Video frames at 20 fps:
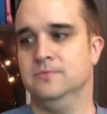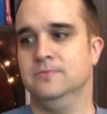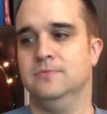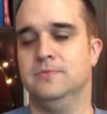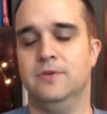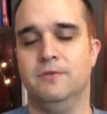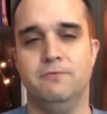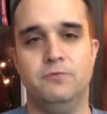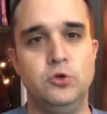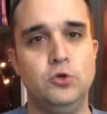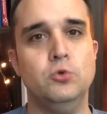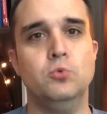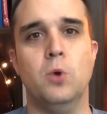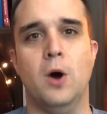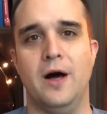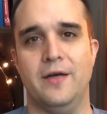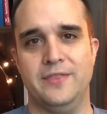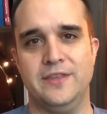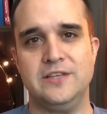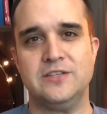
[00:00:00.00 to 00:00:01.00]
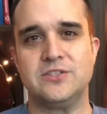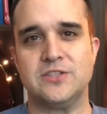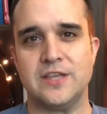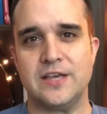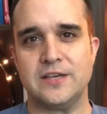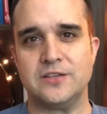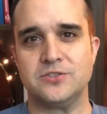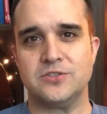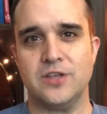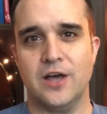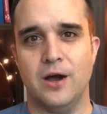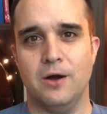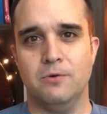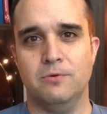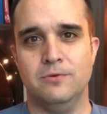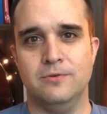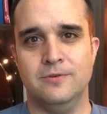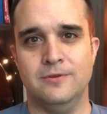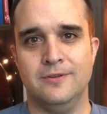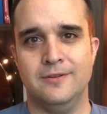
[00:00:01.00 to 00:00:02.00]
view on these things, though.
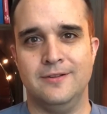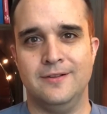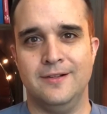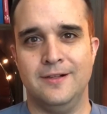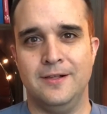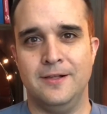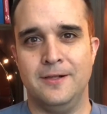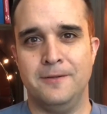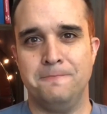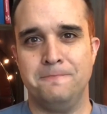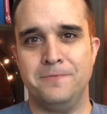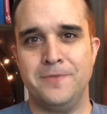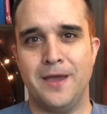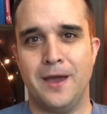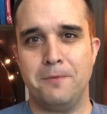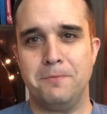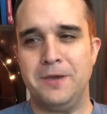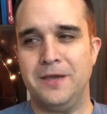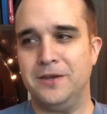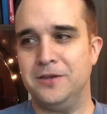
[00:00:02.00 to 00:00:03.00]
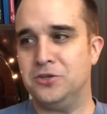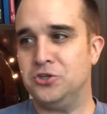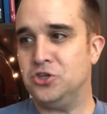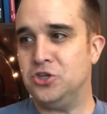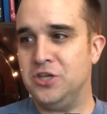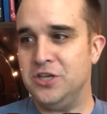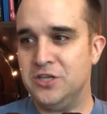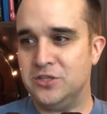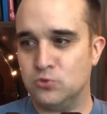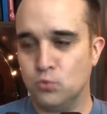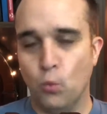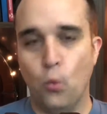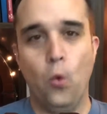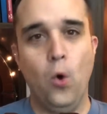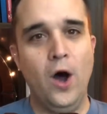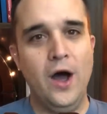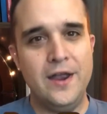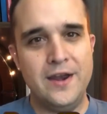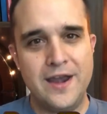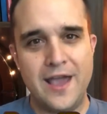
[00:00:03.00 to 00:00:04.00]
I mean, is
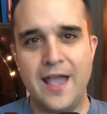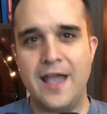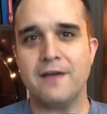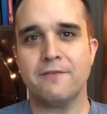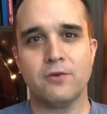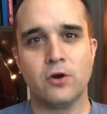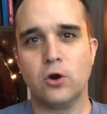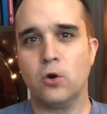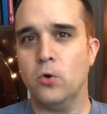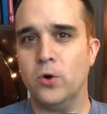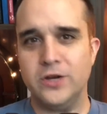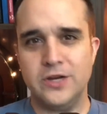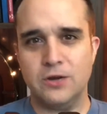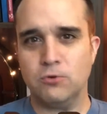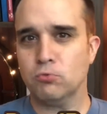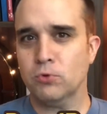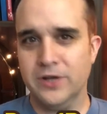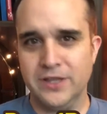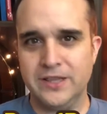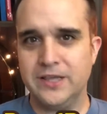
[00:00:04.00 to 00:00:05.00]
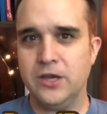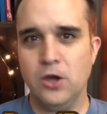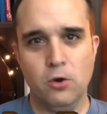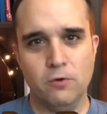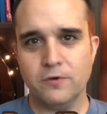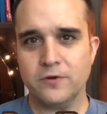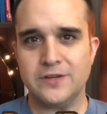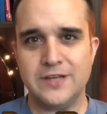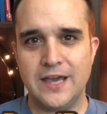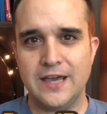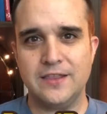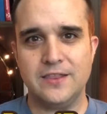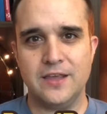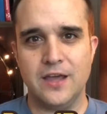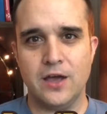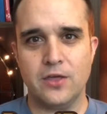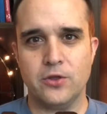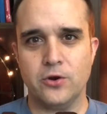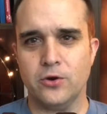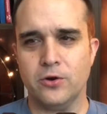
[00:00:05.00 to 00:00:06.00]
one ever going to really overtake the
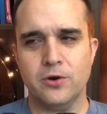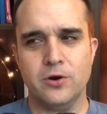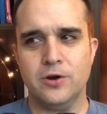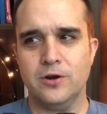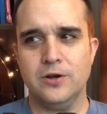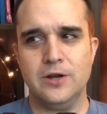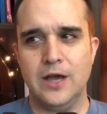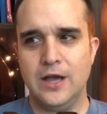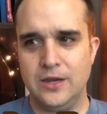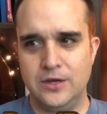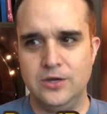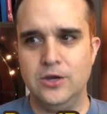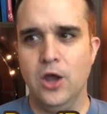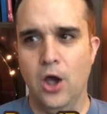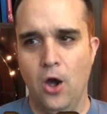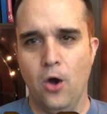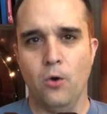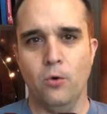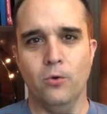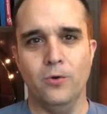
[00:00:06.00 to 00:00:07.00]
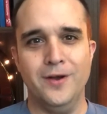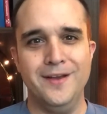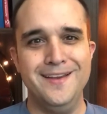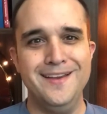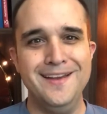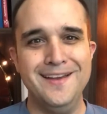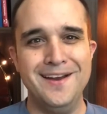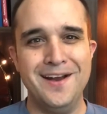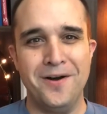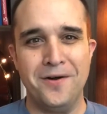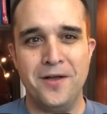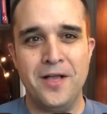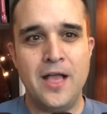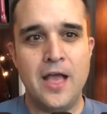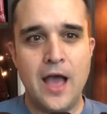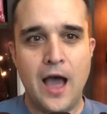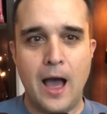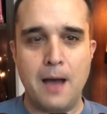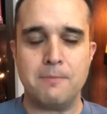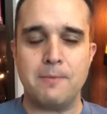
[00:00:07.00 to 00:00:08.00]
other? No. You know,
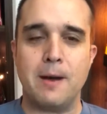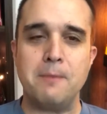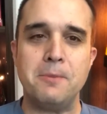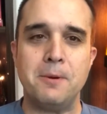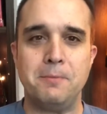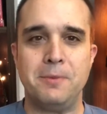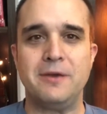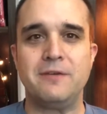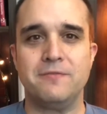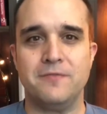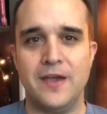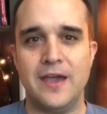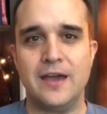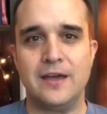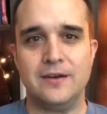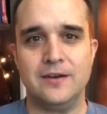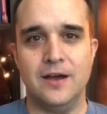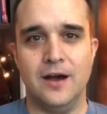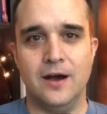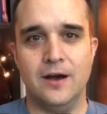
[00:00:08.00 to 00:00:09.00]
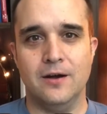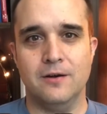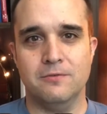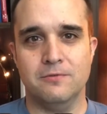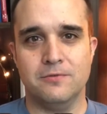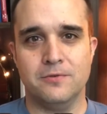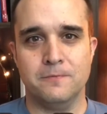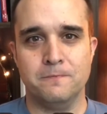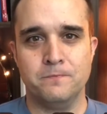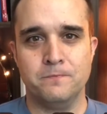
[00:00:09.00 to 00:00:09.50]
I'm a big fan of